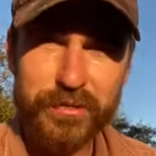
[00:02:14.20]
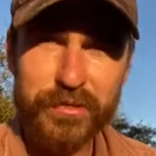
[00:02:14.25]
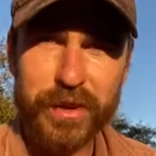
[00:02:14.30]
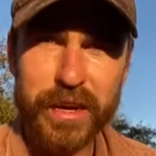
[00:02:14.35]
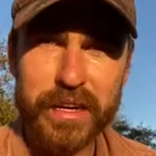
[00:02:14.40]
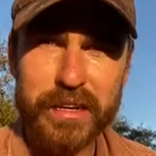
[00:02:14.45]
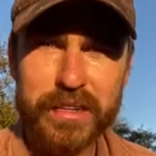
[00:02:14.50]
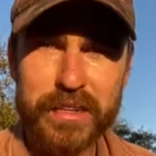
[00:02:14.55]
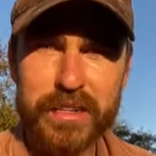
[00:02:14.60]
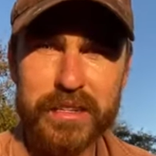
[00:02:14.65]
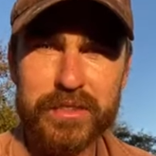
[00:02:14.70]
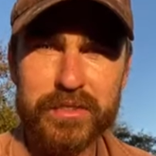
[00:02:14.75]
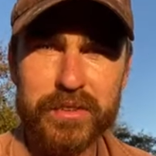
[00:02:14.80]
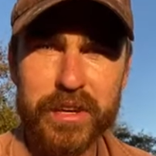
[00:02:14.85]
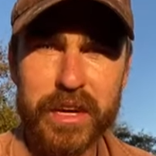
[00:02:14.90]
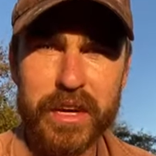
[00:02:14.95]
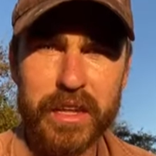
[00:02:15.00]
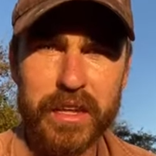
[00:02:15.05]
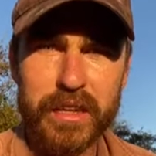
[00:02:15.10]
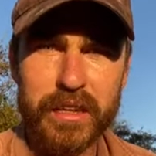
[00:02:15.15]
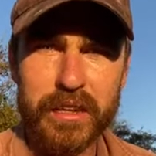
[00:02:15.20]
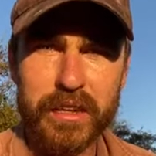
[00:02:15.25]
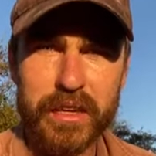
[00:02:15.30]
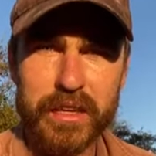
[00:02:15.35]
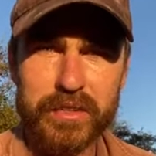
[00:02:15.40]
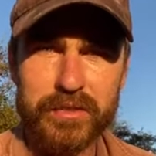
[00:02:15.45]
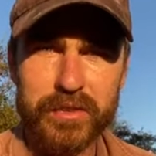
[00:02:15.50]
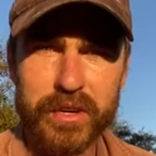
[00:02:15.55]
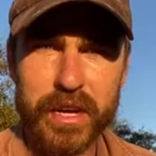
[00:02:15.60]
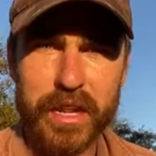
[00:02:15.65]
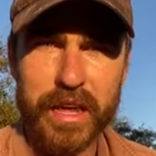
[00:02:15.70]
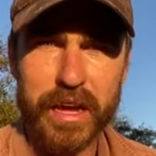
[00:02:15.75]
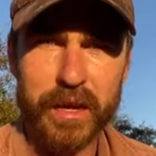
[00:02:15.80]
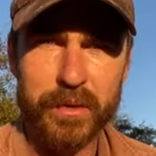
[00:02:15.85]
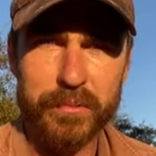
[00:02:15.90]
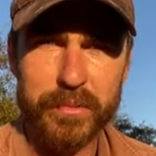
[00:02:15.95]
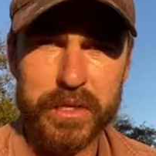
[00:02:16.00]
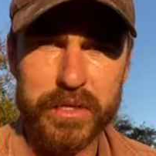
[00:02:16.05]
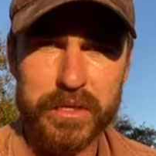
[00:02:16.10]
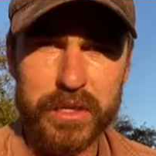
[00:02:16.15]
factor is really has really
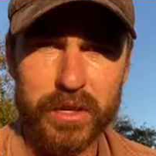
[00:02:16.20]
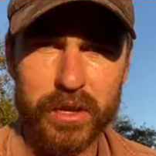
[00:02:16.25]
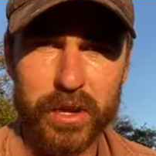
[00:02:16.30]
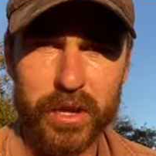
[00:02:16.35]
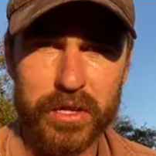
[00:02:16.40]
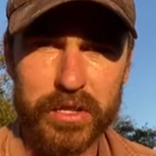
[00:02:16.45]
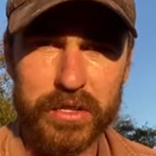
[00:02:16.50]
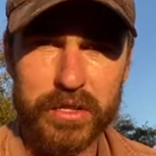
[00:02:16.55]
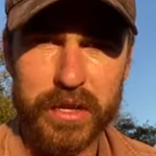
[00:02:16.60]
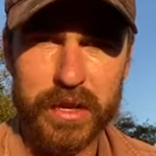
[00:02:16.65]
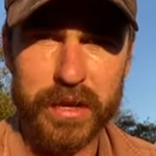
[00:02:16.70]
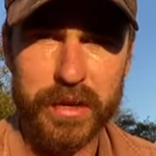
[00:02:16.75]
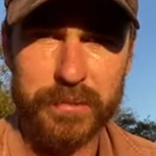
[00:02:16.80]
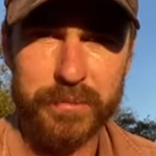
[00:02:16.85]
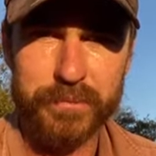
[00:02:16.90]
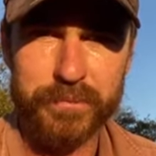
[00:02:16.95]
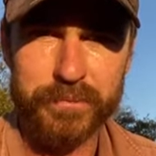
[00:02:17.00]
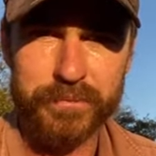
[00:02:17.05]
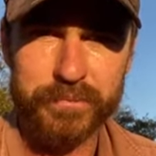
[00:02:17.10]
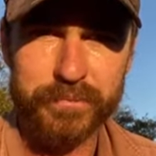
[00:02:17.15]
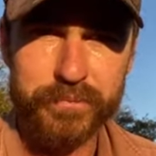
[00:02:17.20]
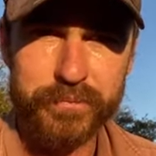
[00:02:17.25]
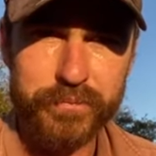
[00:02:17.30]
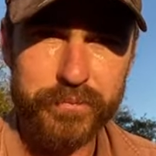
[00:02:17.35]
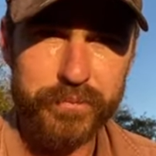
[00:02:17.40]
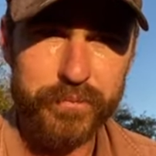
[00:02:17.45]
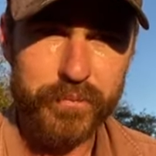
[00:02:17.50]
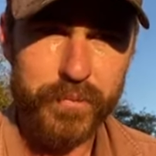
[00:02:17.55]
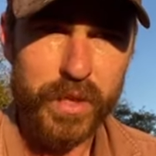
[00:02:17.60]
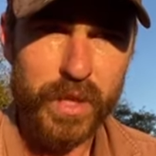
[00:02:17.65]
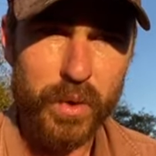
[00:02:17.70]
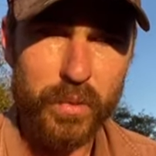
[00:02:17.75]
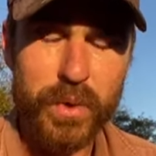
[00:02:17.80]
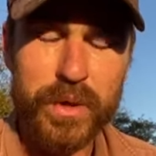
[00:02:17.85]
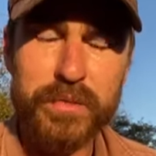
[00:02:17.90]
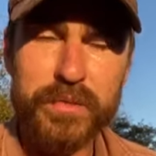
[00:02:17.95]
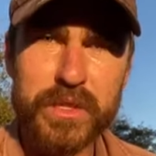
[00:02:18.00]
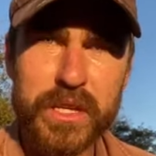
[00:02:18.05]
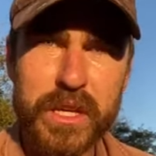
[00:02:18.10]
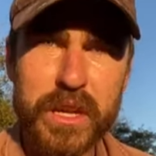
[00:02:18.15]
helped us a lot um,
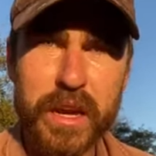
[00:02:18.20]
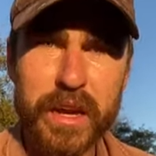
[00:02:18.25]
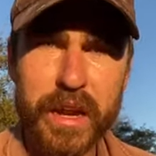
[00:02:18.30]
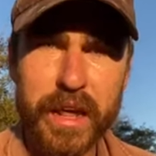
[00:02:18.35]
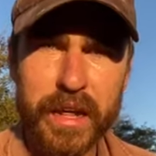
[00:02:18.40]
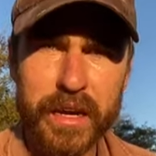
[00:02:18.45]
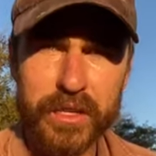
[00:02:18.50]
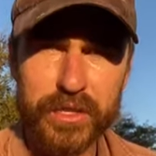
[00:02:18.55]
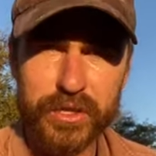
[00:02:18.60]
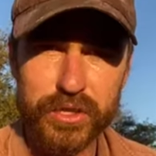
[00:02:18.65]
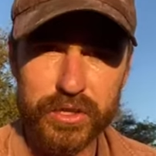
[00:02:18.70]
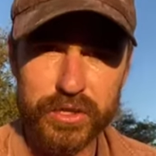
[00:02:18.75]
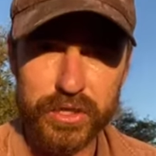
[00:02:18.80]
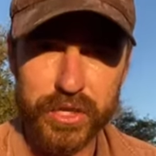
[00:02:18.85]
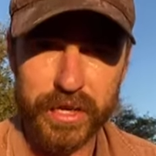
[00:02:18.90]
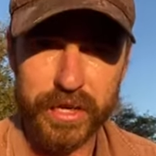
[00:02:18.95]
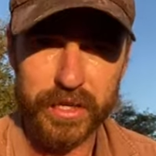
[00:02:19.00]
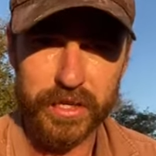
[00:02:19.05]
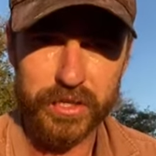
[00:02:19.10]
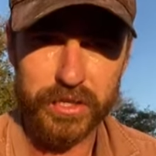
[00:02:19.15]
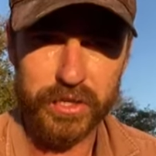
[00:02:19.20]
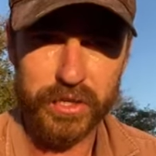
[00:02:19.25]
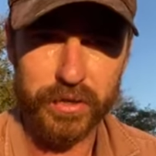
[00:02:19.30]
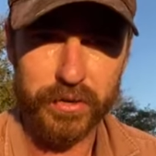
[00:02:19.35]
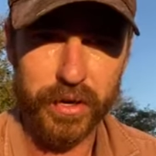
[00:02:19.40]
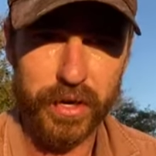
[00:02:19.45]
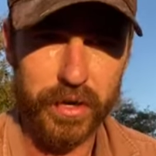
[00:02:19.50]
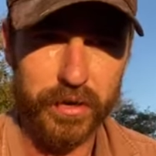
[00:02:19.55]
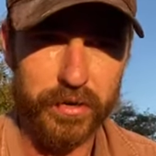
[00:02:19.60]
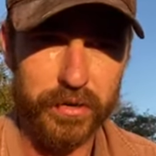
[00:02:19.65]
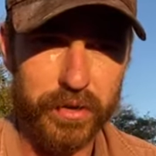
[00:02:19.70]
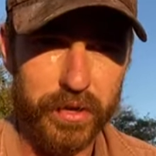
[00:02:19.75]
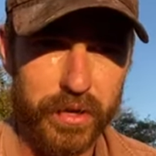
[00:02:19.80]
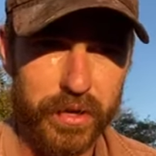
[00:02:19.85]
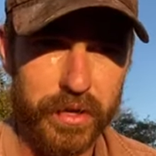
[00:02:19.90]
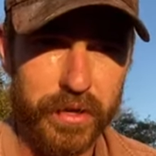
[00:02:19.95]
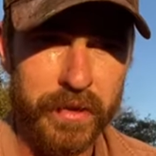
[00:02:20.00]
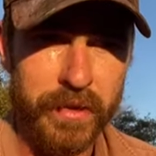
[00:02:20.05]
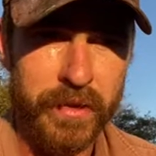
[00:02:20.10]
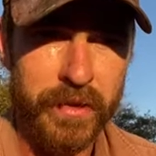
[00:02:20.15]
we've seen an attitude change around
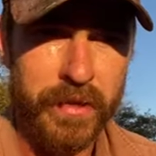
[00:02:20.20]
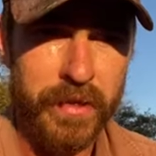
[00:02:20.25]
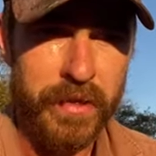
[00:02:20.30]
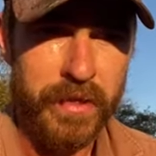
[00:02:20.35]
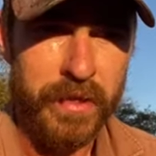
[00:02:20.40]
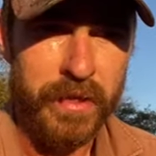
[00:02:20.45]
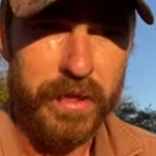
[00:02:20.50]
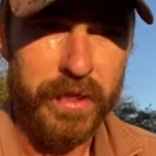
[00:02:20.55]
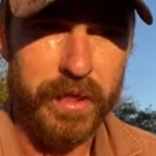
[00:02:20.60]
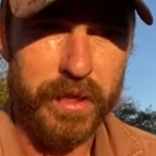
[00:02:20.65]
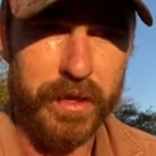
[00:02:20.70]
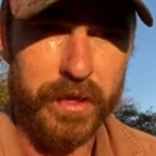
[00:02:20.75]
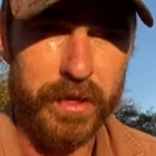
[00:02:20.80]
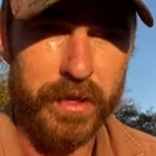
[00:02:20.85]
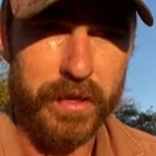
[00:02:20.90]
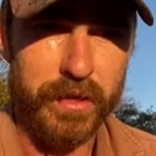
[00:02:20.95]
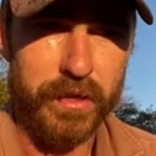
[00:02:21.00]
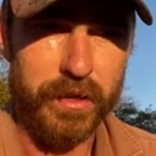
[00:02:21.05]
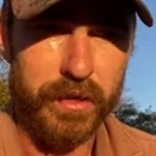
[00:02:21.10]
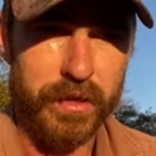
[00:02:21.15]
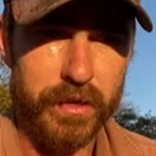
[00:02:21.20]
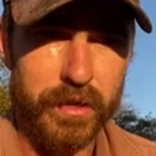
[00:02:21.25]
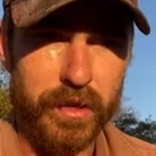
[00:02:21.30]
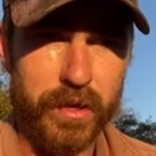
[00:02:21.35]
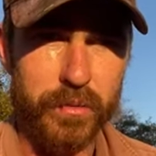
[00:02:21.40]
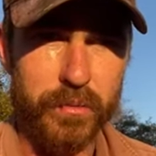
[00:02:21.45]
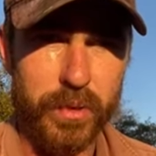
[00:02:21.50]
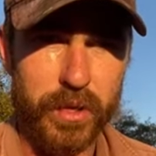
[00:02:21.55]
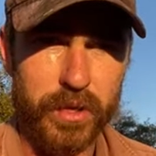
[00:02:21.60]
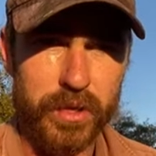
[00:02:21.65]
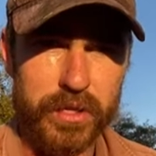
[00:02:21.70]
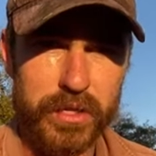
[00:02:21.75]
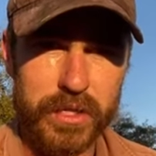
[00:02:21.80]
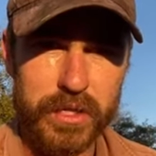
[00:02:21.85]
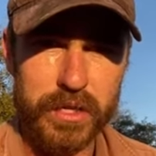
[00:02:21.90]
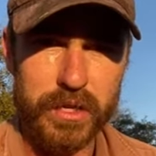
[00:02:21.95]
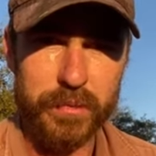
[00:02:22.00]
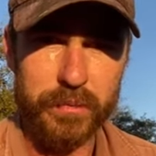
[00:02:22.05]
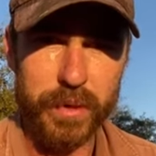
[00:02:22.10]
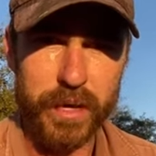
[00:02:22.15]
the the, the, the
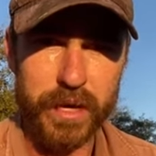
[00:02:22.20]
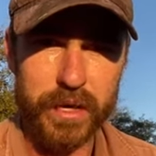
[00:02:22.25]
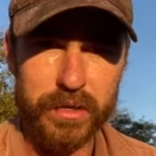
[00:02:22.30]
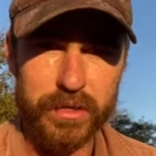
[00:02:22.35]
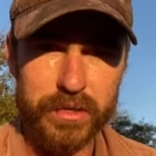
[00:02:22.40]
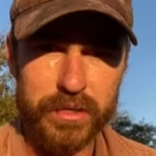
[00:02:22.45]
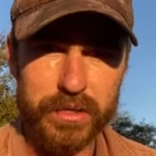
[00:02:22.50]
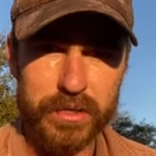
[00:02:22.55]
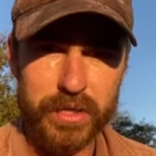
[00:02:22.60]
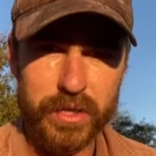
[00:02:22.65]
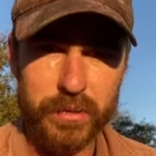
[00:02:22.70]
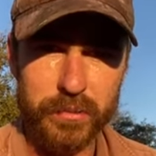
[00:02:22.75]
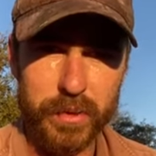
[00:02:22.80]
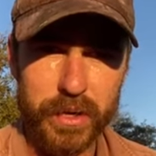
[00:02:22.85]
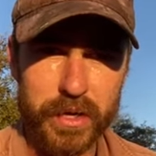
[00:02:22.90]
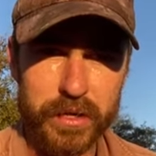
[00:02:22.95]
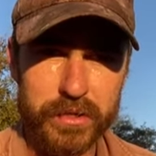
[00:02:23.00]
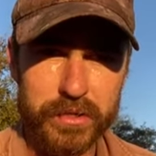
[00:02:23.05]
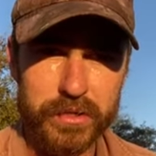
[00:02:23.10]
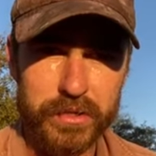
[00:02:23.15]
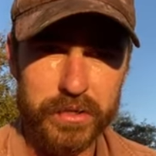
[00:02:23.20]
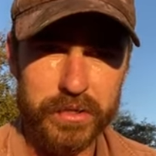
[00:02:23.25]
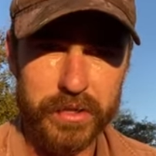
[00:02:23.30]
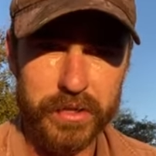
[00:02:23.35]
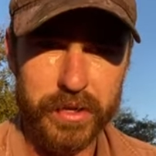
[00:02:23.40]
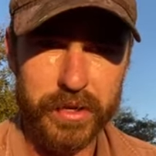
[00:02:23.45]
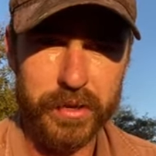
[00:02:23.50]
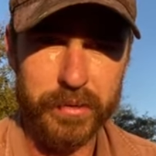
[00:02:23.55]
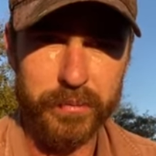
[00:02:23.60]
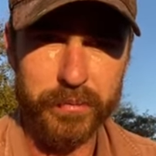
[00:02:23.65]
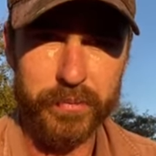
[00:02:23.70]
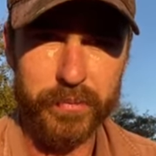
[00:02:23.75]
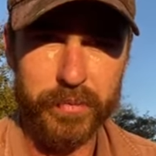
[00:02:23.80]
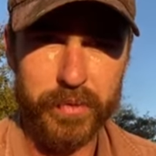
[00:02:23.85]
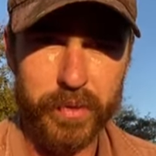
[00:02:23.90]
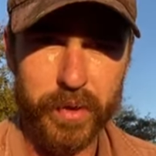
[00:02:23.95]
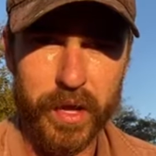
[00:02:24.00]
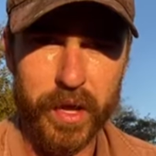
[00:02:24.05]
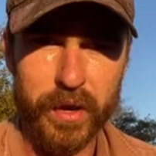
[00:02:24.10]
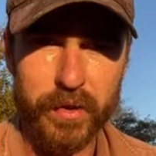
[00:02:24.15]
community about about um,
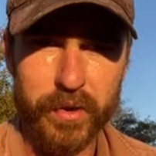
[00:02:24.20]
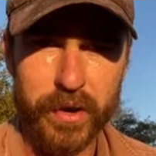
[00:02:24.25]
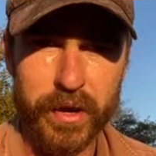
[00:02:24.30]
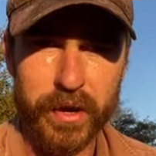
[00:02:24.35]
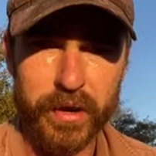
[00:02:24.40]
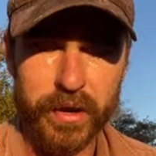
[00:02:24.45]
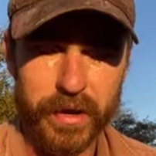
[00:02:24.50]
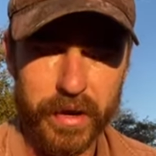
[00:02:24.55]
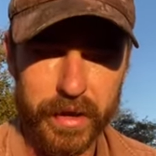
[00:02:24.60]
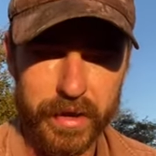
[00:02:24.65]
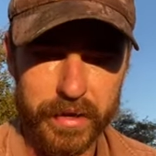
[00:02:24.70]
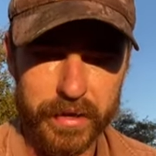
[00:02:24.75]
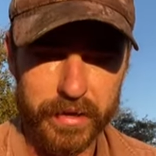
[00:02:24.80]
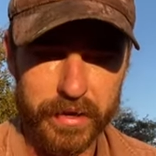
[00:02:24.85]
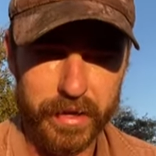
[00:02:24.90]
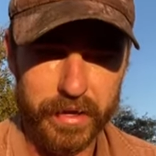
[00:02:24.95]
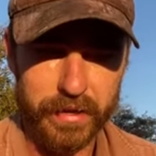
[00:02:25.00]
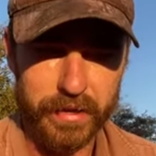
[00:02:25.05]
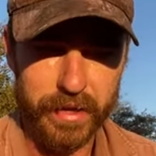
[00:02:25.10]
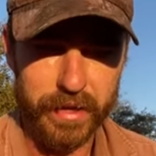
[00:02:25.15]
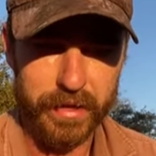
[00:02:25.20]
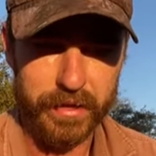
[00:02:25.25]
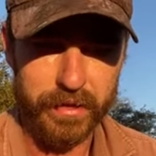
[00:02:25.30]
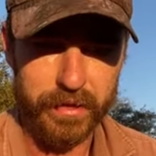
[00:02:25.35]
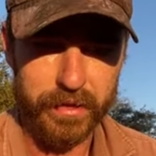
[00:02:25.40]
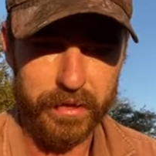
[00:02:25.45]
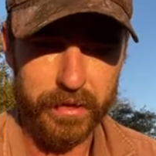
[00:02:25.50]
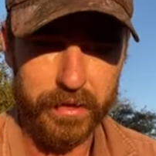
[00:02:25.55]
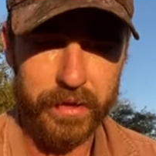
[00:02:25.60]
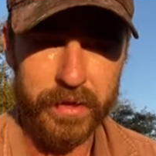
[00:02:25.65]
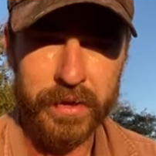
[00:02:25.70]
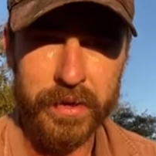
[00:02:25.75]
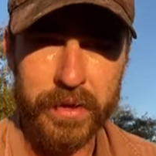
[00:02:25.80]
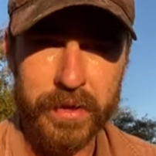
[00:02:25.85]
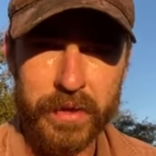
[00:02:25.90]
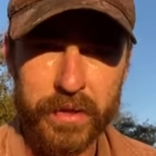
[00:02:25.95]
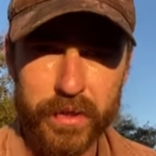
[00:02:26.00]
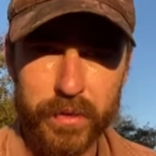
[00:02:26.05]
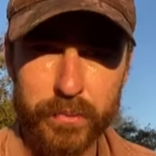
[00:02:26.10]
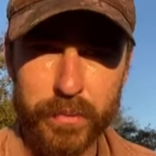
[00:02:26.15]
the area and, and, and the
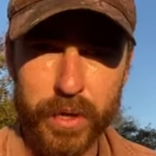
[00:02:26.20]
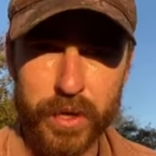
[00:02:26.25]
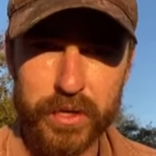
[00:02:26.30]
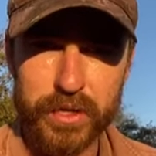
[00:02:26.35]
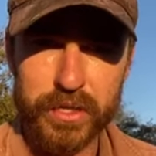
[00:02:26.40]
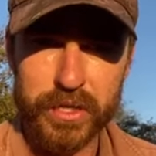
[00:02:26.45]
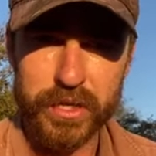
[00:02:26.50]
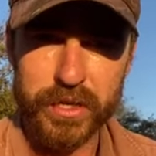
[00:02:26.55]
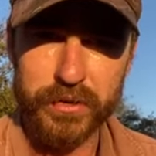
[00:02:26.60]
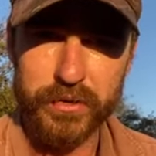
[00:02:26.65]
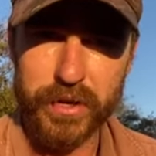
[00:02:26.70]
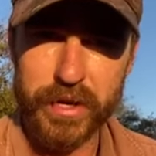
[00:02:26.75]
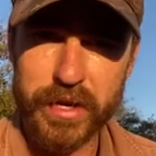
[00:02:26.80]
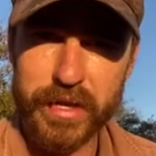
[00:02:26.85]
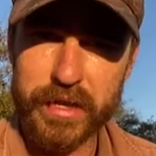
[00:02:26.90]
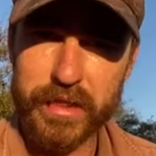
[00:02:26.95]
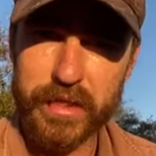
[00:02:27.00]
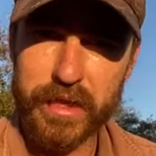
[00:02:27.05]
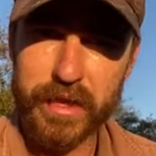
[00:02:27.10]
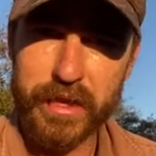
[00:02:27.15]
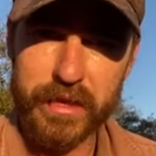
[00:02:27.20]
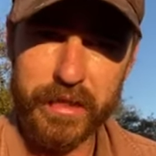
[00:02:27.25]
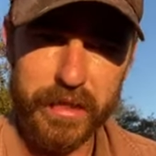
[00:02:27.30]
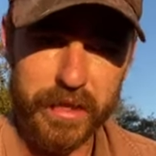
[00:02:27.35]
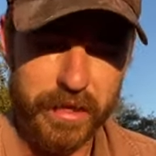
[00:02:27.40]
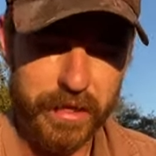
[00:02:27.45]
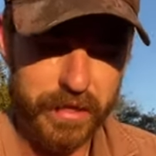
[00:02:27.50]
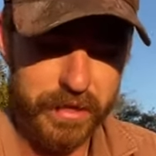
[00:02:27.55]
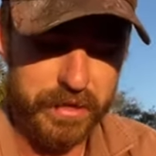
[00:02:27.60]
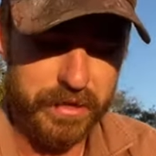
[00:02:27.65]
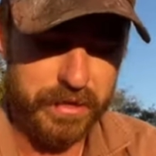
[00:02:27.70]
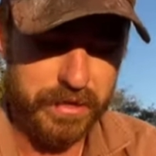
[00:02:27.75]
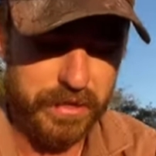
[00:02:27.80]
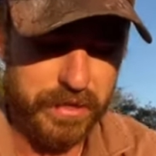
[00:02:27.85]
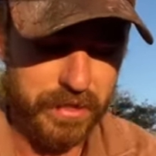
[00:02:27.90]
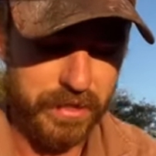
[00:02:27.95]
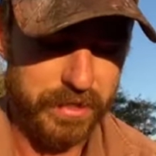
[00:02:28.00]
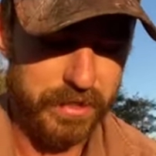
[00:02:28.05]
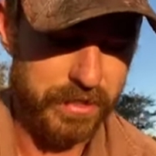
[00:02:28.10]
the poaching and really there there is is